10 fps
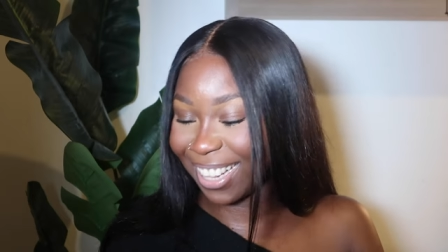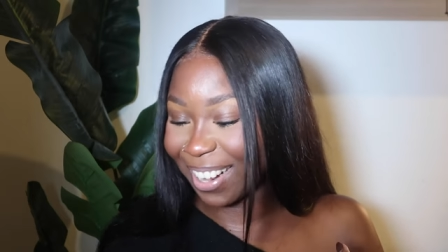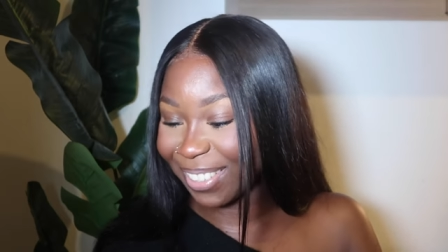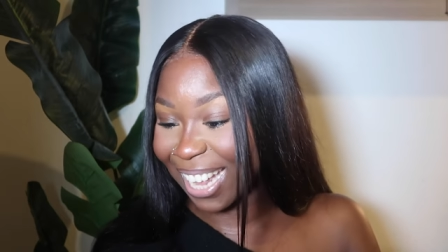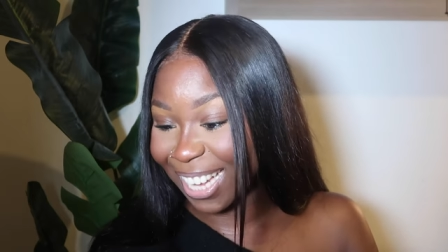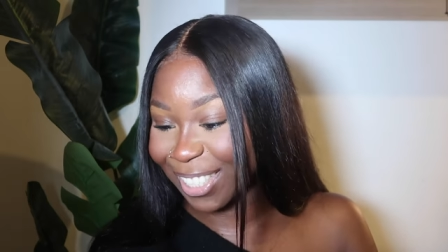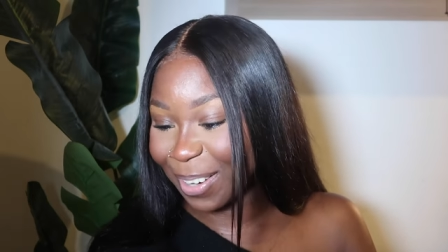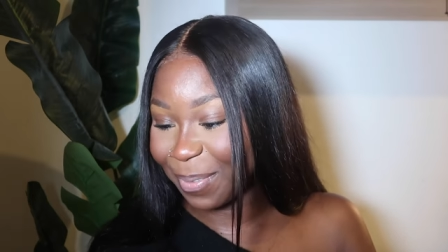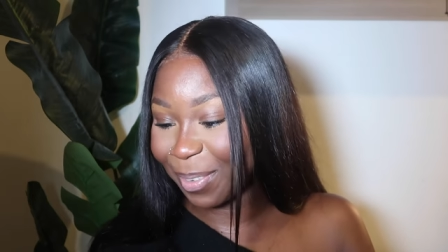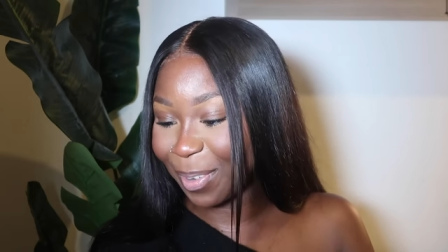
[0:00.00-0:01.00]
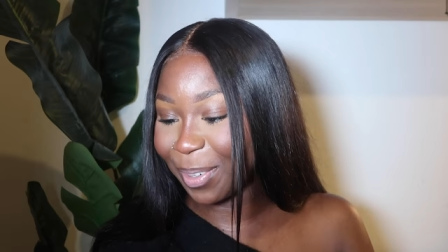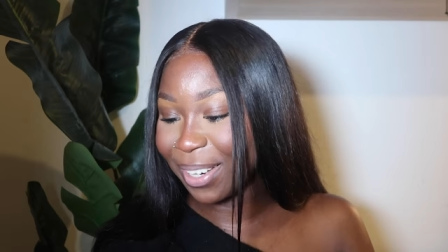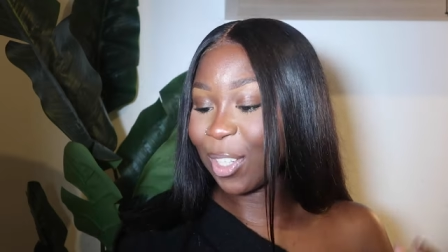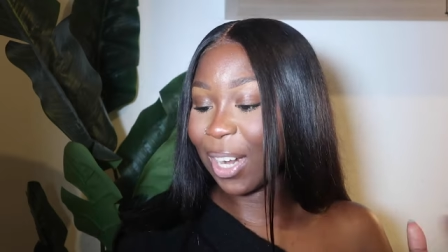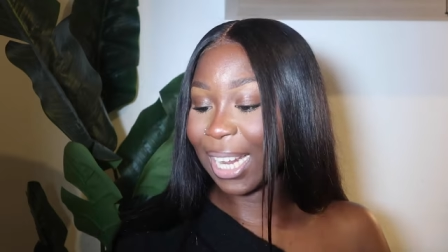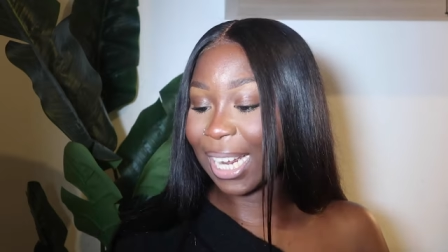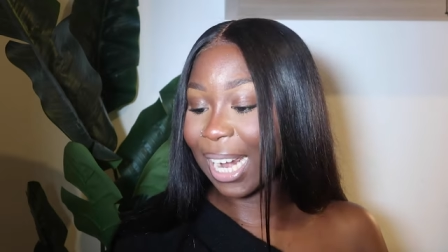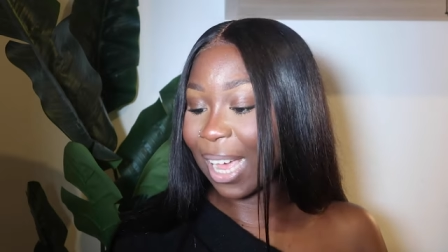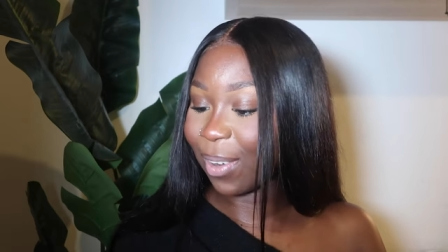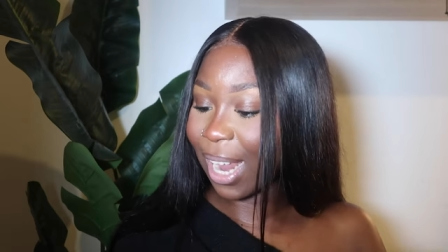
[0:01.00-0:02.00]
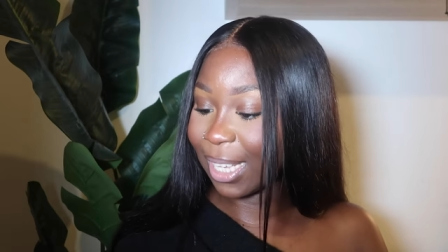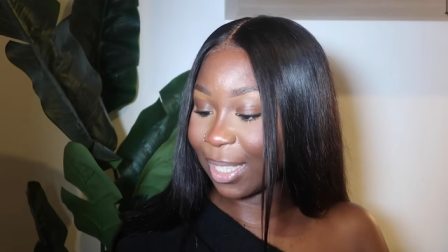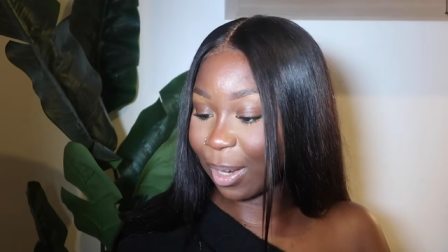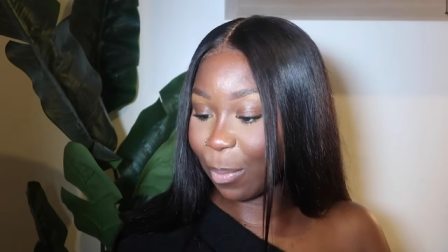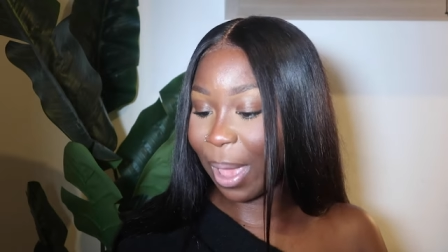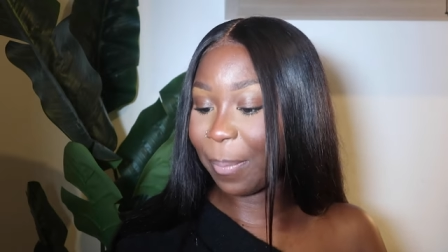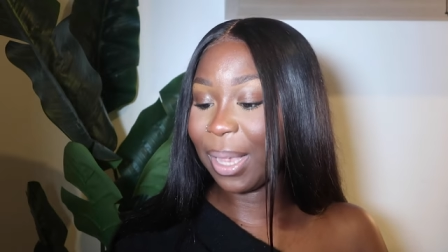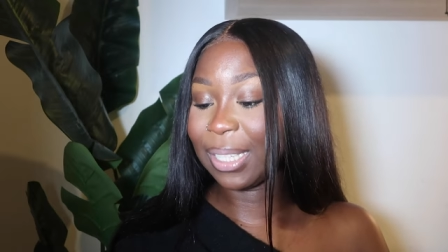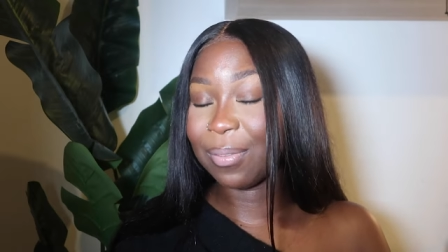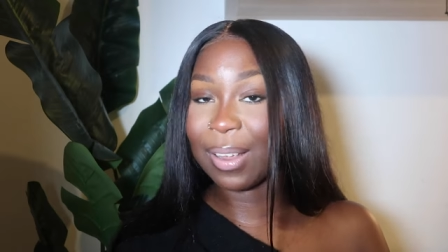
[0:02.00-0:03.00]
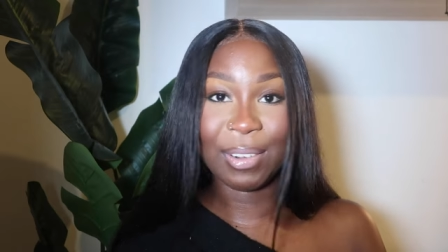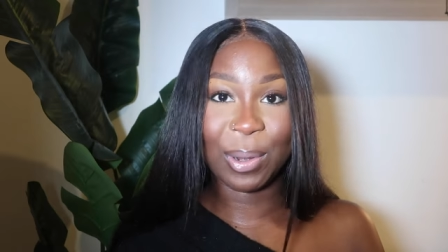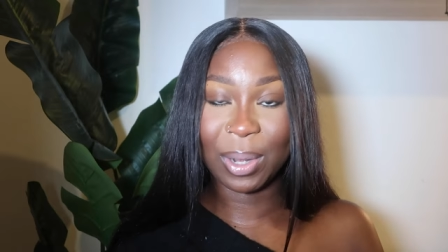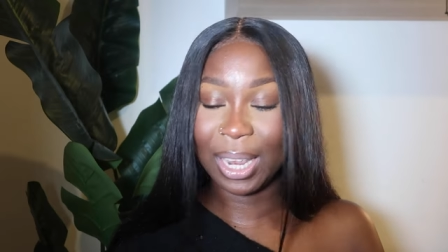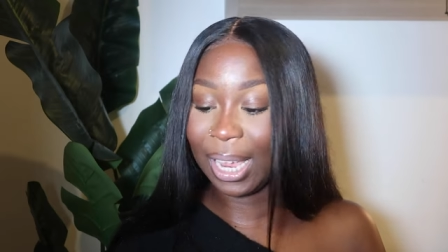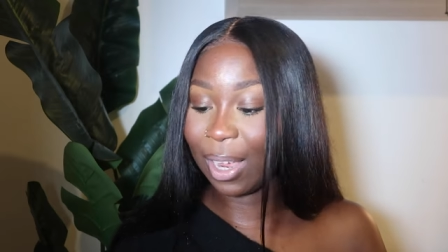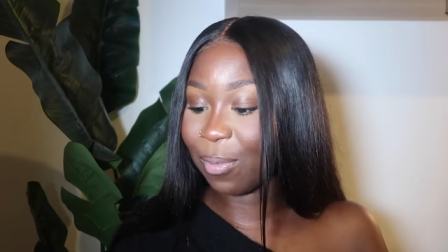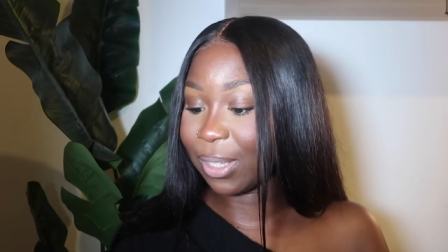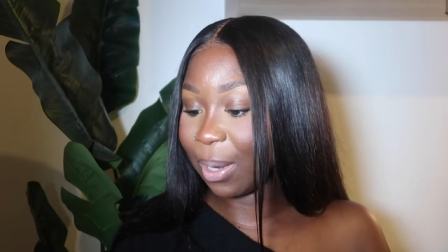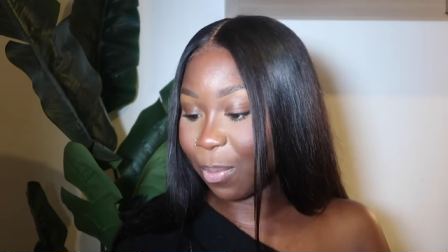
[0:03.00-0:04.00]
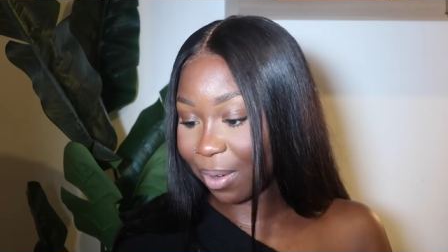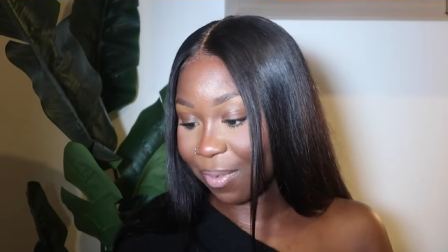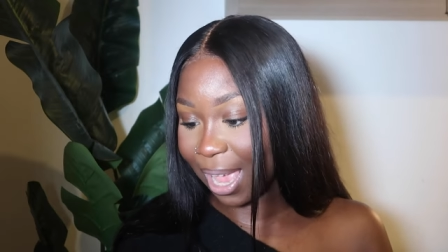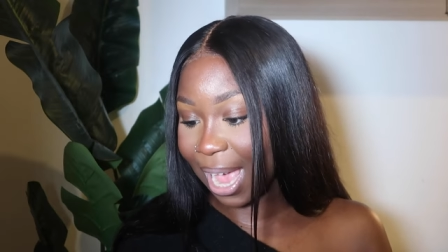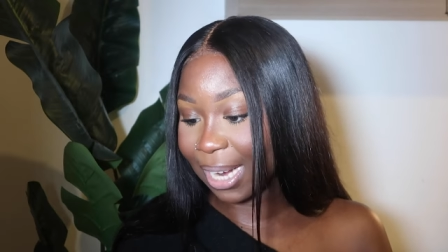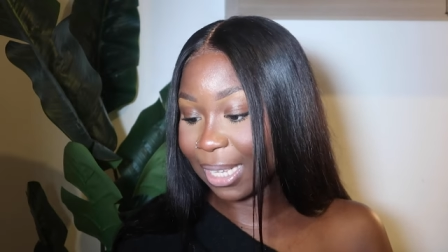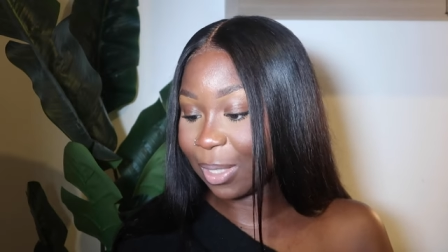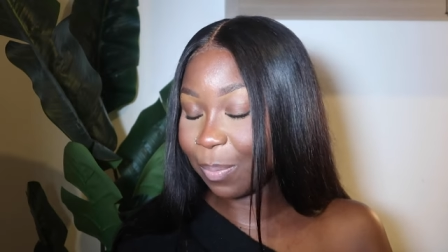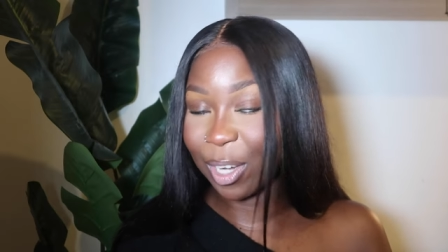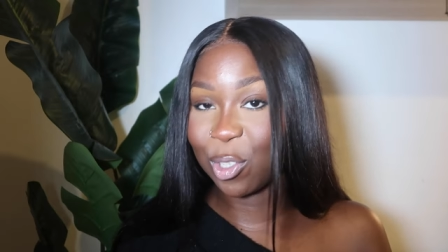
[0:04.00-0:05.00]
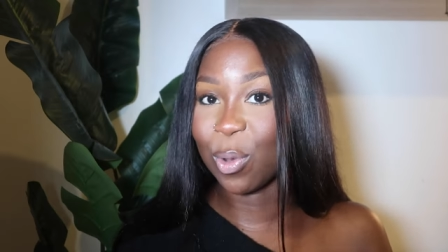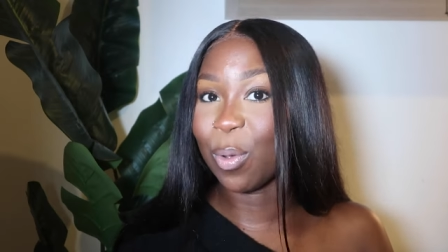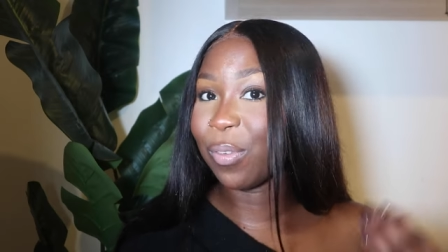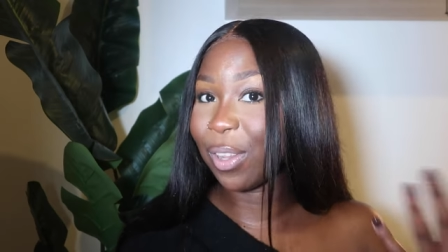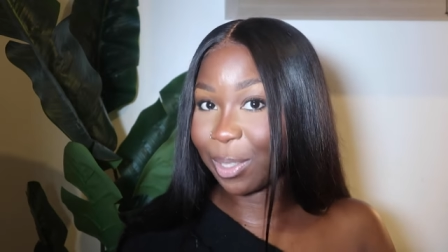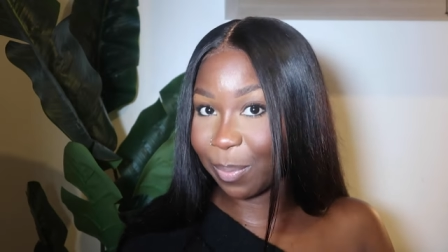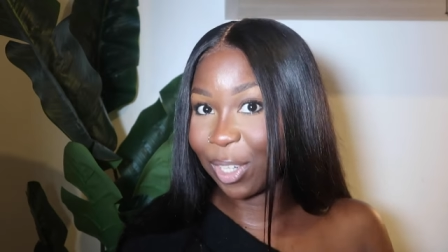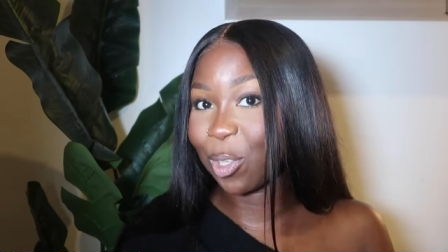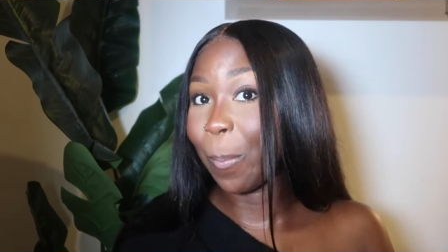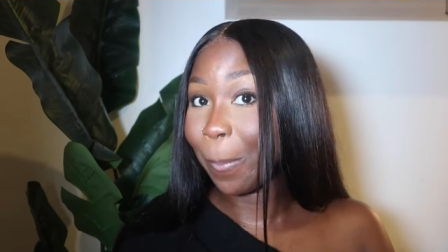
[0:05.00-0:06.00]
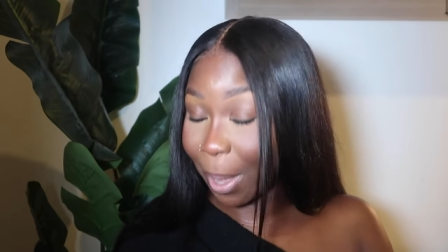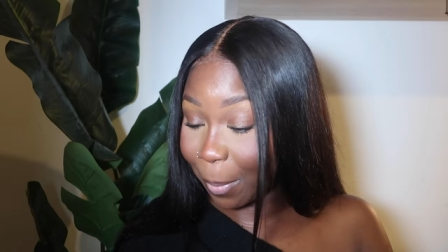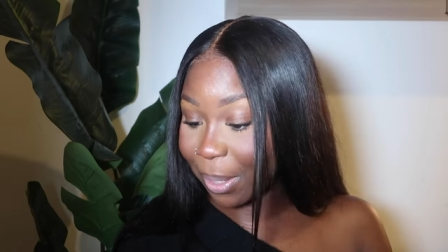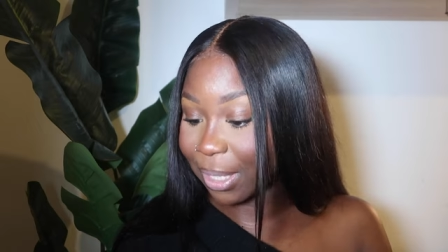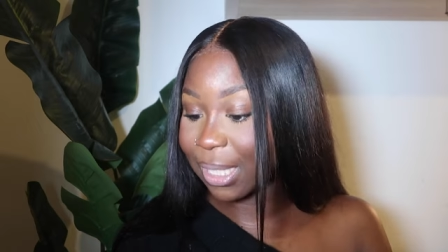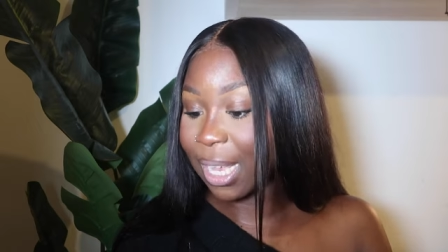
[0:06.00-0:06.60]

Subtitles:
That would actually be rude. So like the cloud light silhouette makes it very unique, obviously one of a kind and special for those special moments.